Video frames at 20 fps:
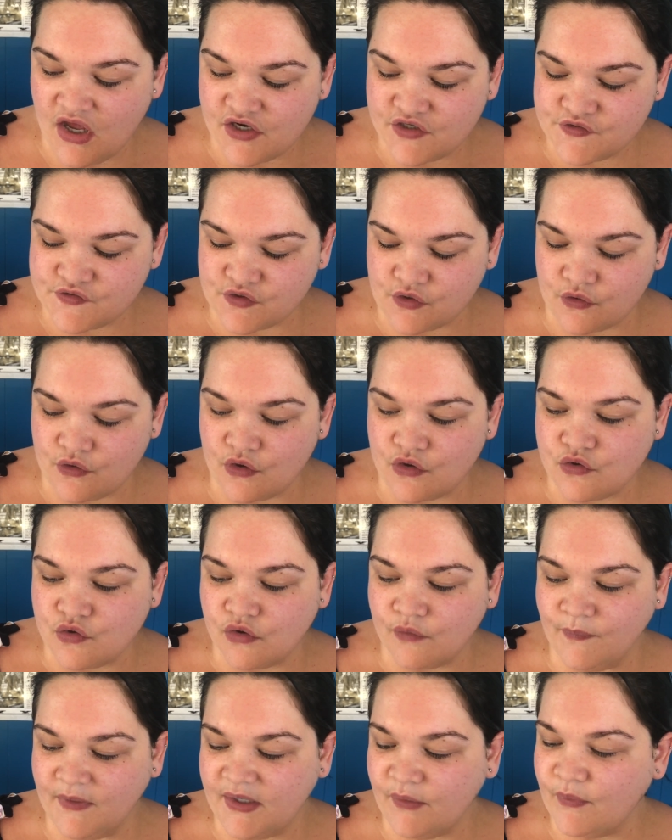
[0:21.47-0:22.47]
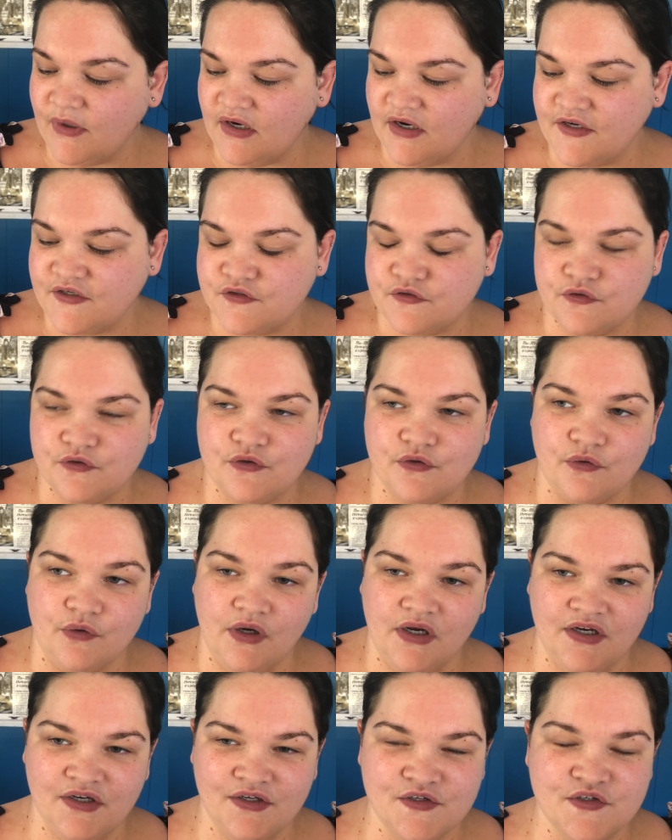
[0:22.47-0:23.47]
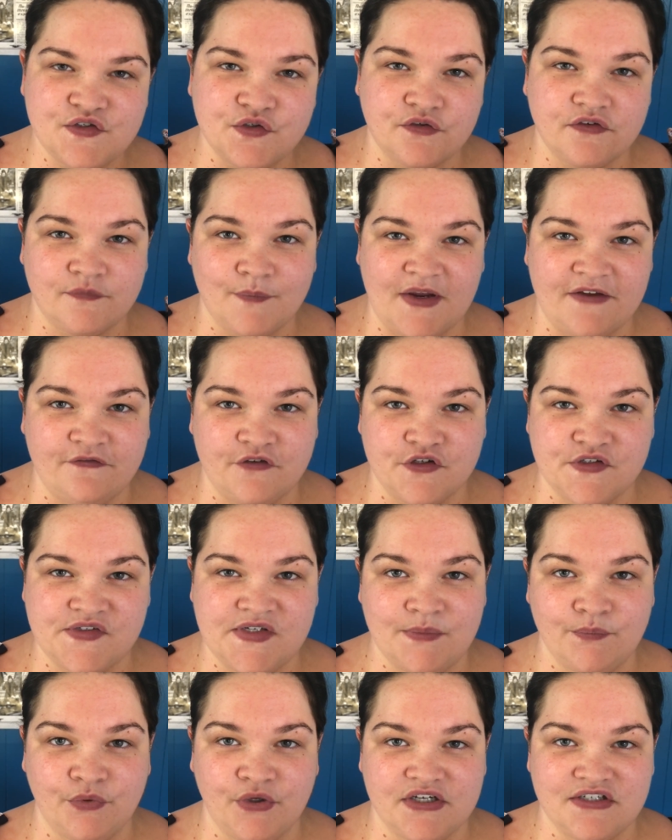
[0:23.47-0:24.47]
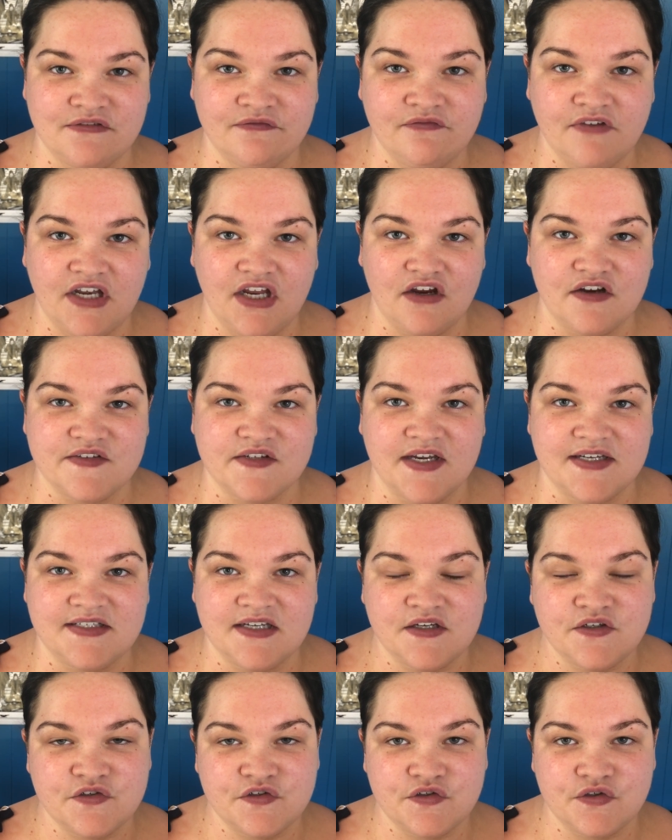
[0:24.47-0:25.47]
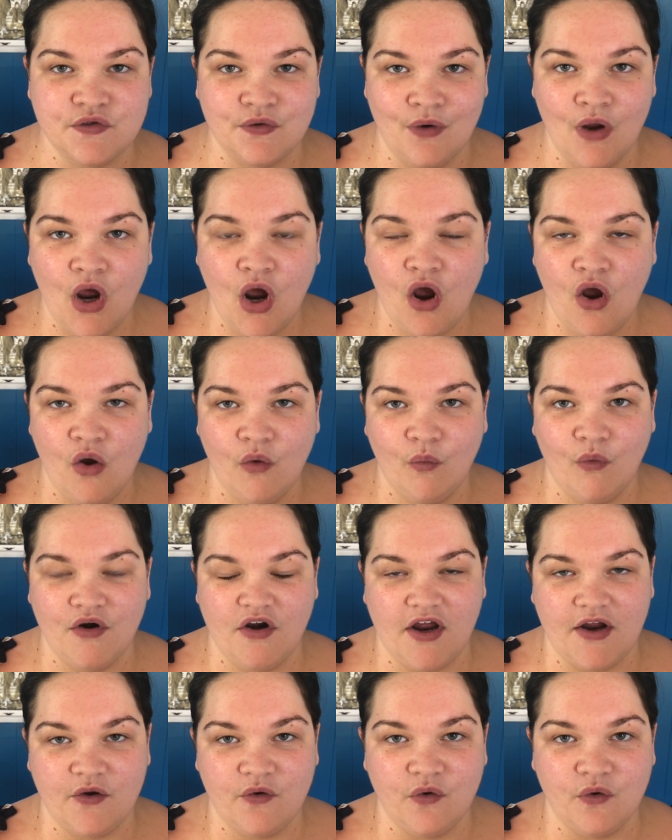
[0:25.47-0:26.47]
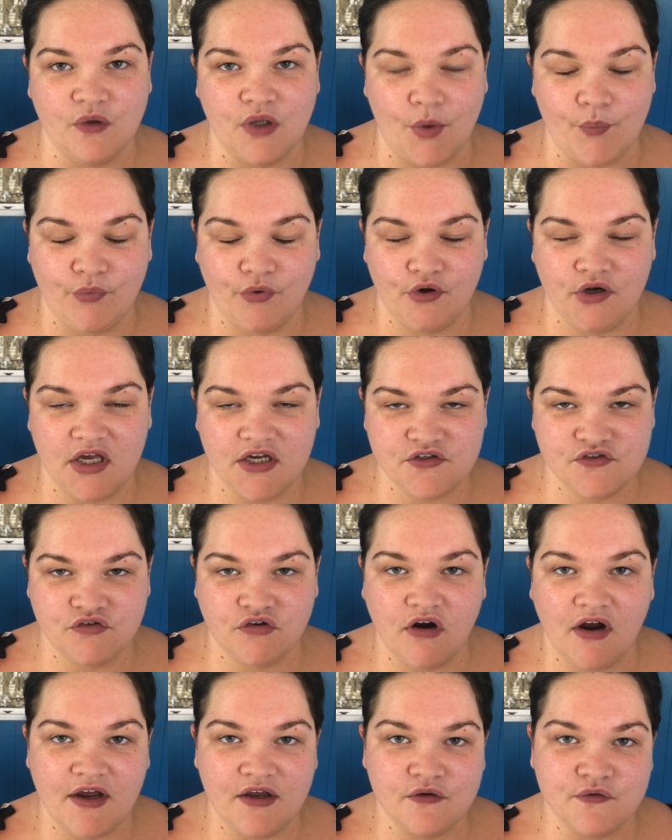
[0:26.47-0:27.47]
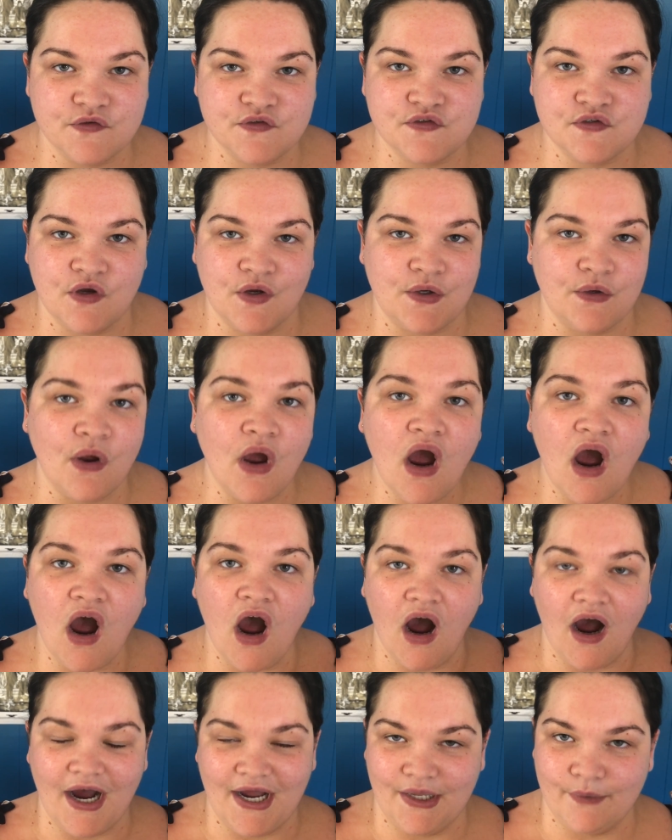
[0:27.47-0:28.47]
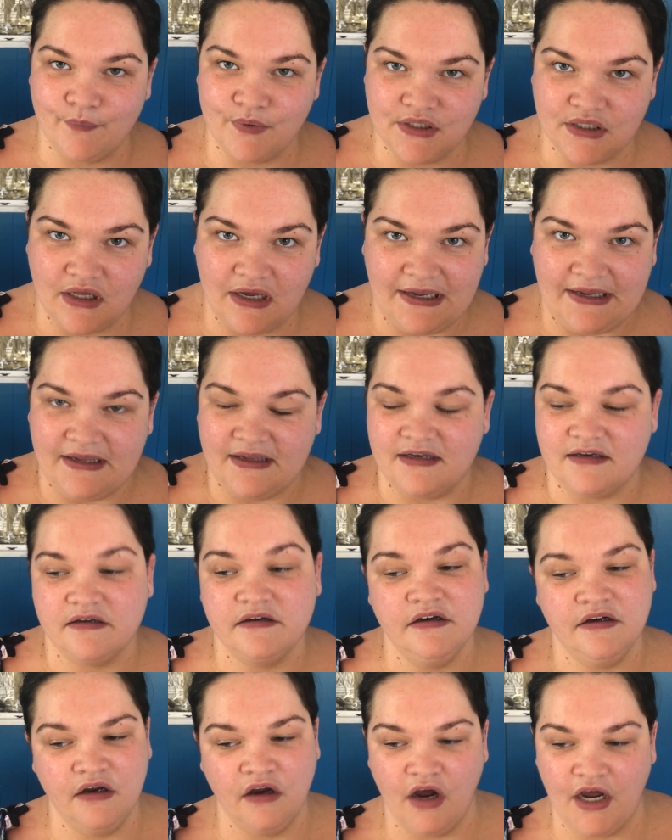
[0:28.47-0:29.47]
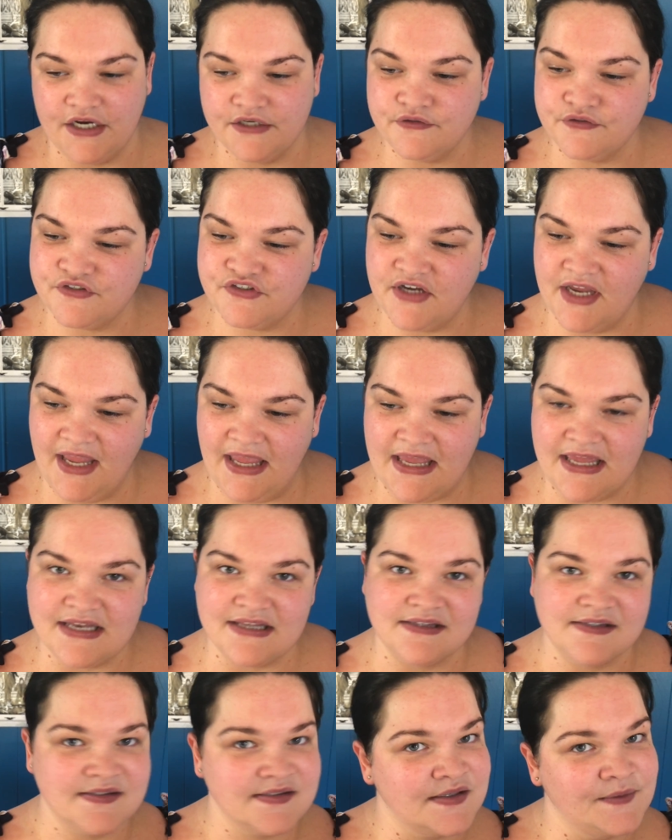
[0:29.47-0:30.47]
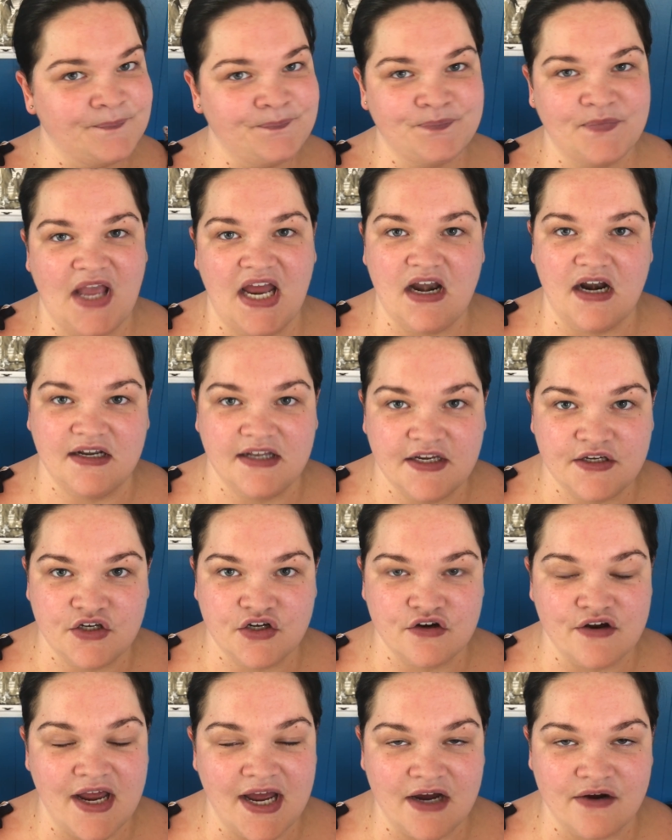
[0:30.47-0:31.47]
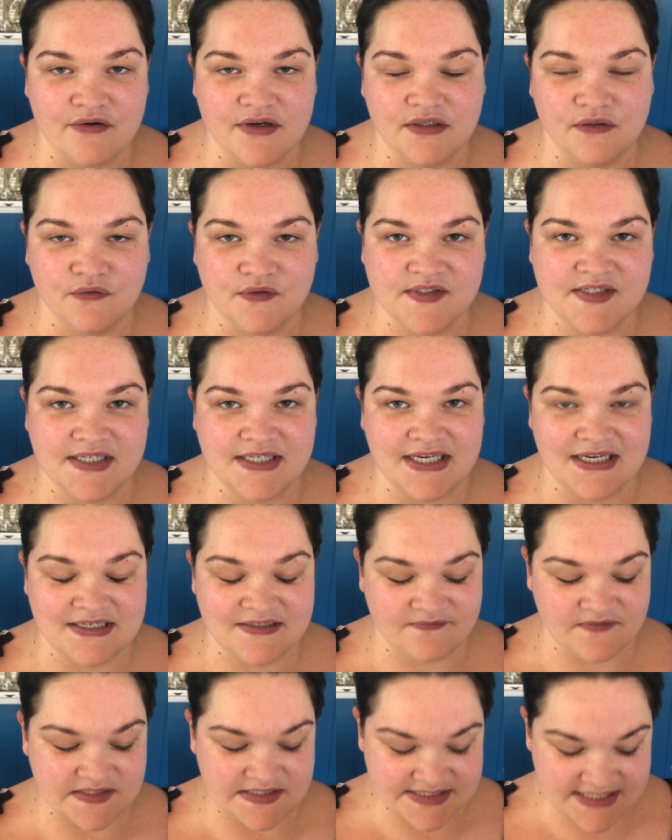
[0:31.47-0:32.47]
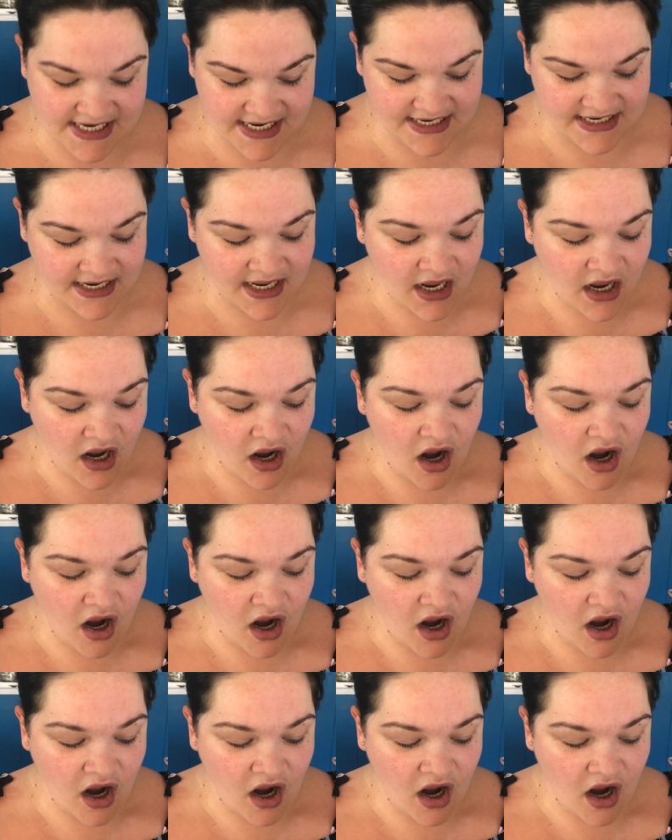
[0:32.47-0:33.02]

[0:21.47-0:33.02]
So normally when I do sort of my first impression videos, I tend to do what I call a product trial. So I apply it, I do check-ins, and I let you know how it looks at the end of the day.